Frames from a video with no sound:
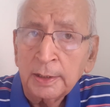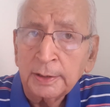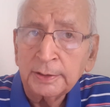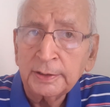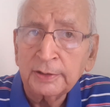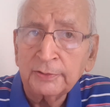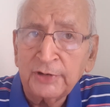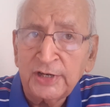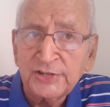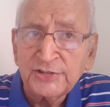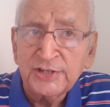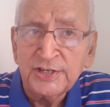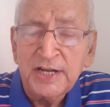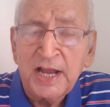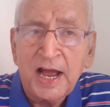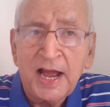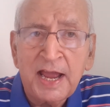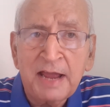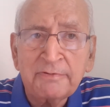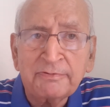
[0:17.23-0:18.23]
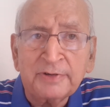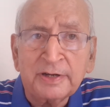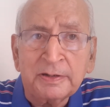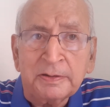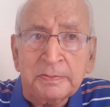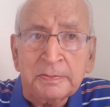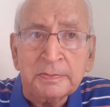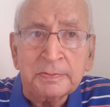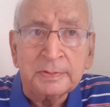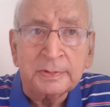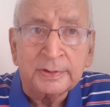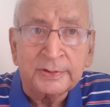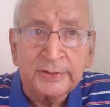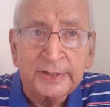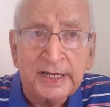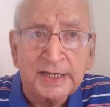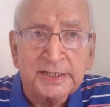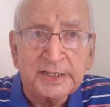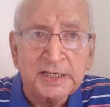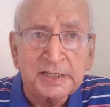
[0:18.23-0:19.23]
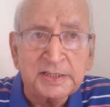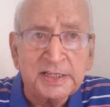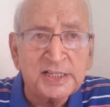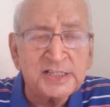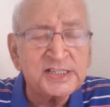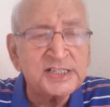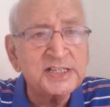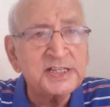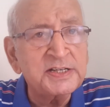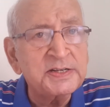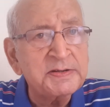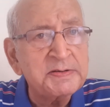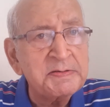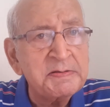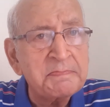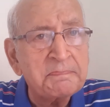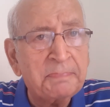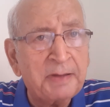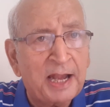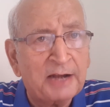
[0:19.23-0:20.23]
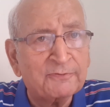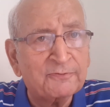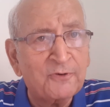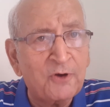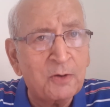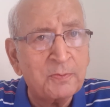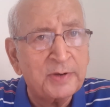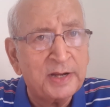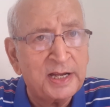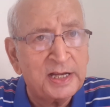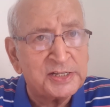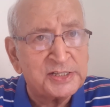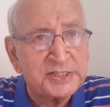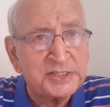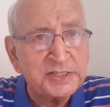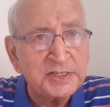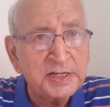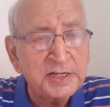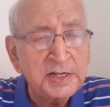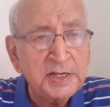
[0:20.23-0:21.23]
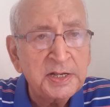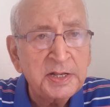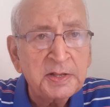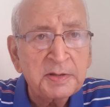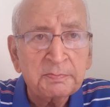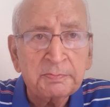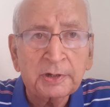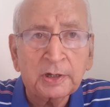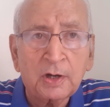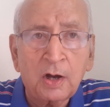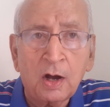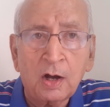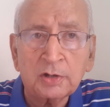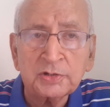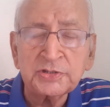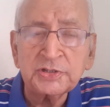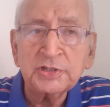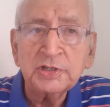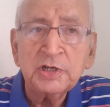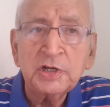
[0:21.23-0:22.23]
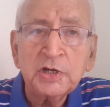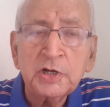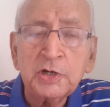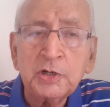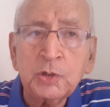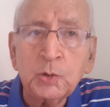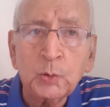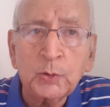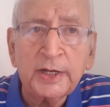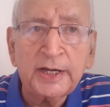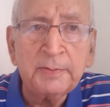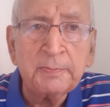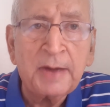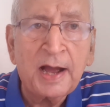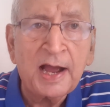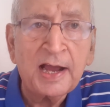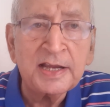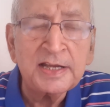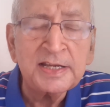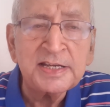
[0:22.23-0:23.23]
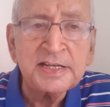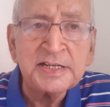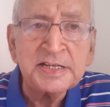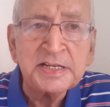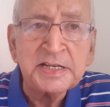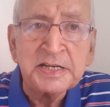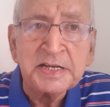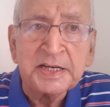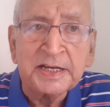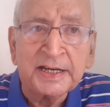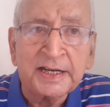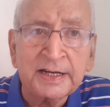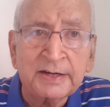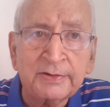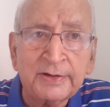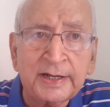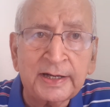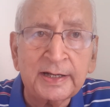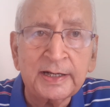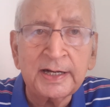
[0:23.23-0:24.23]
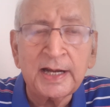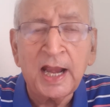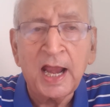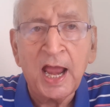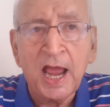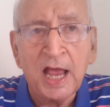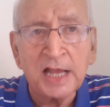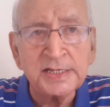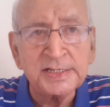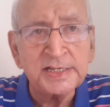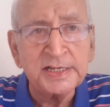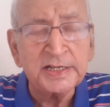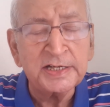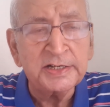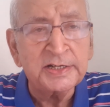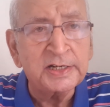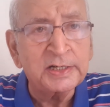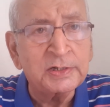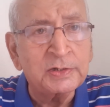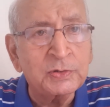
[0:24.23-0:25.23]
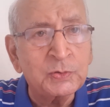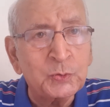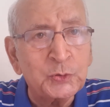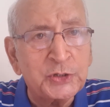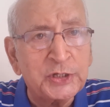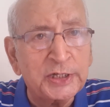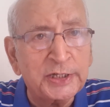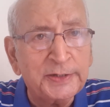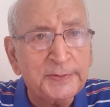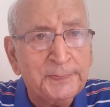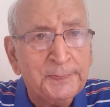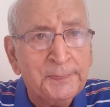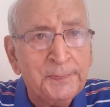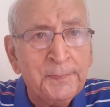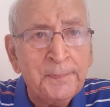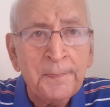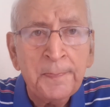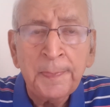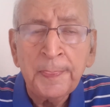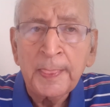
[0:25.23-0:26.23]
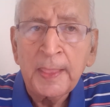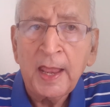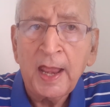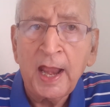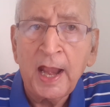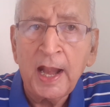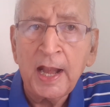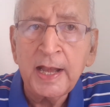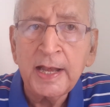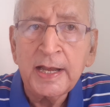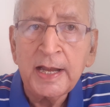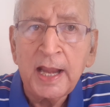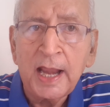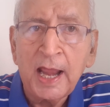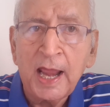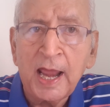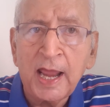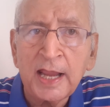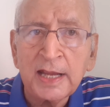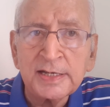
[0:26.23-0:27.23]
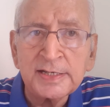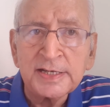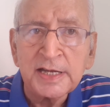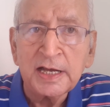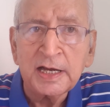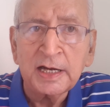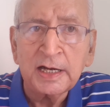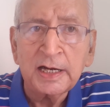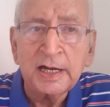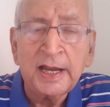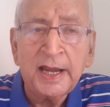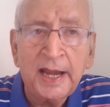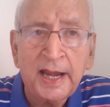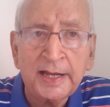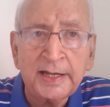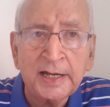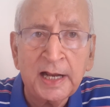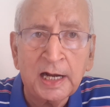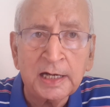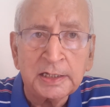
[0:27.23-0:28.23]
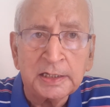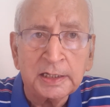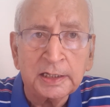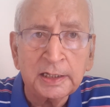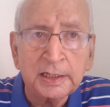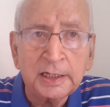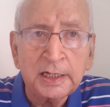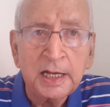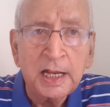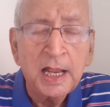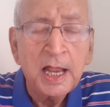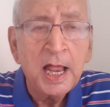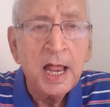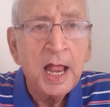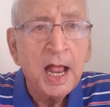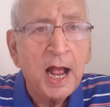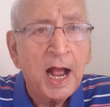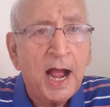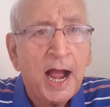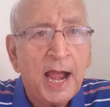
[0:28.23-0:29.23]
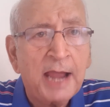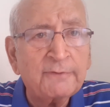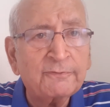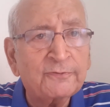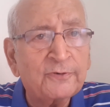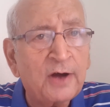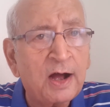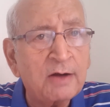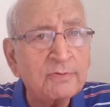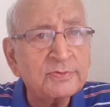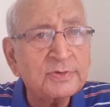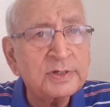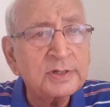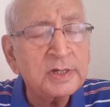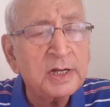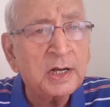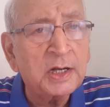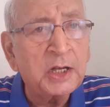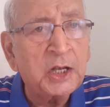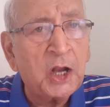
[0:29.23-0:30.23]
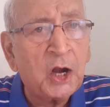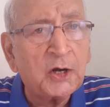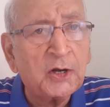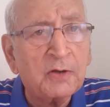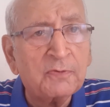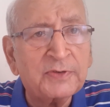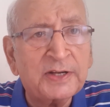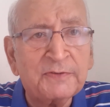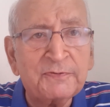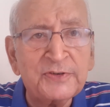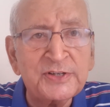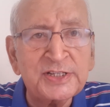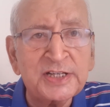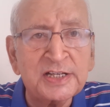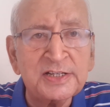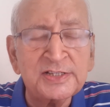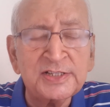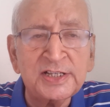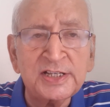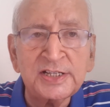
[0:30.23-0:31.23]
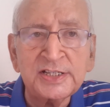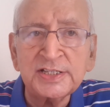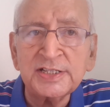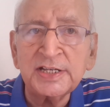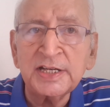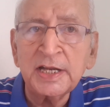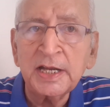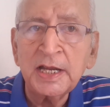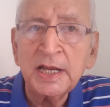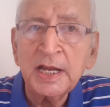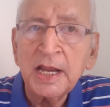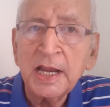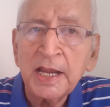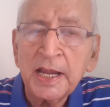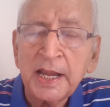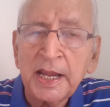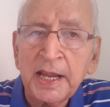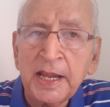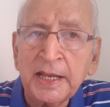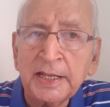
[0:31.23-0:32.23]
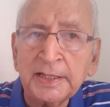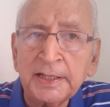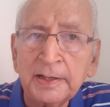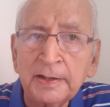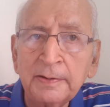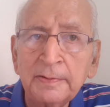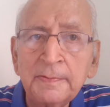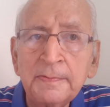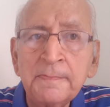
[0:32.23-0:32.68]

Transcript: The reason I have created this platform is because during my career as a recruiter and as a headhunter, I found a lot of deficiencies in the